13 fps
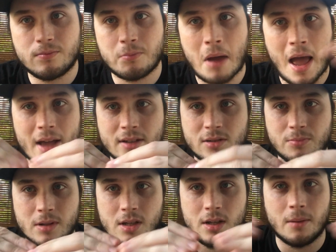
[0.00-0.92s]
past
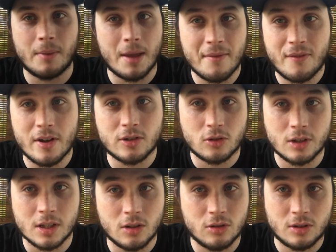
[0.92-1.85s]
being a babyface or a
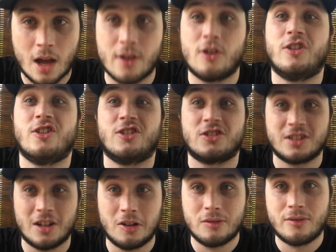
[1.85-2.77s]
heel, now you're
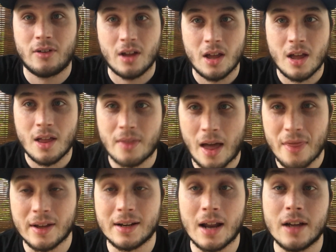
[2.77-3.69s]
yourself. I
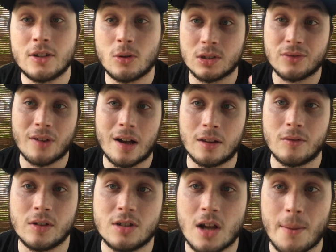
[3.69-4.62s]
think Naito has finally
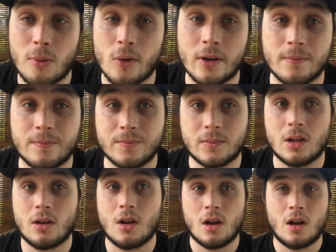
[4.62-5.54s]
reached that point.
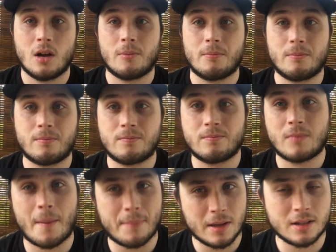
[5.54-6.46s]

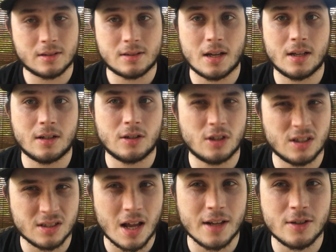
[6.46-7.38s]
That being said,
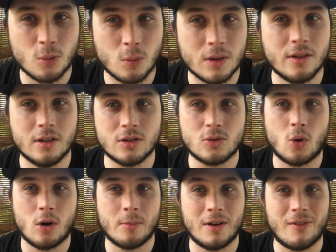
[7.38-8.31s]
does Naito win this
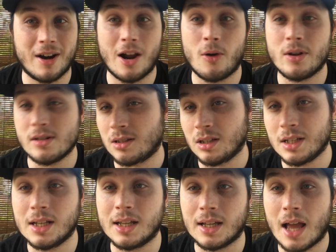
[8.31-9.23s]
tournament? Right now he's
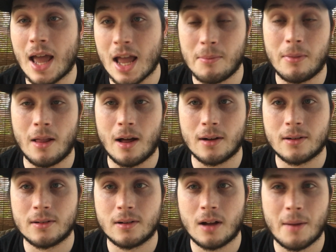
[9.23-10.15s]
leading B
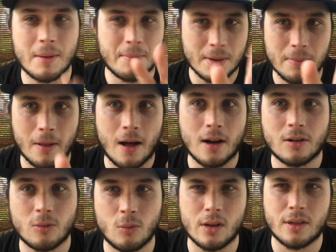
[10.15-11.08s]

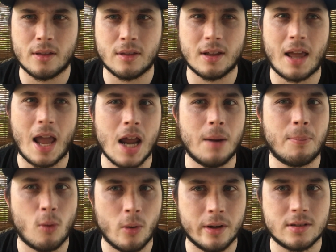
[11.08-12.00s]
Block with I think 8
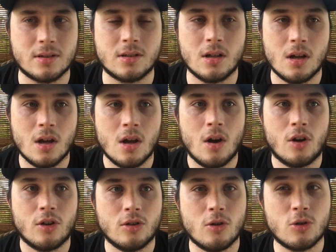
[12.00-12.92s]
points.
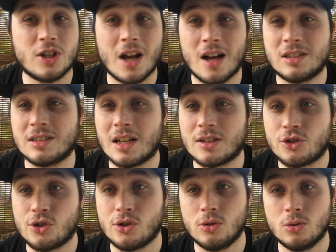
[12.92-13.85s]
Yoshihashi's at
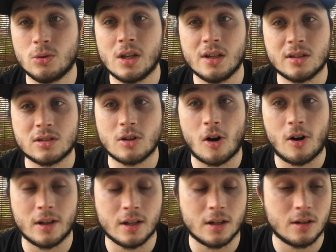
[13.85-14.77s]
2. He's
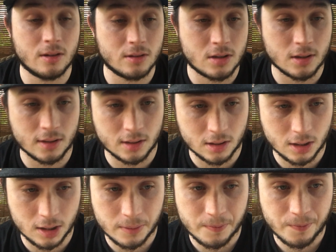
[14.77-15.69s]
starting to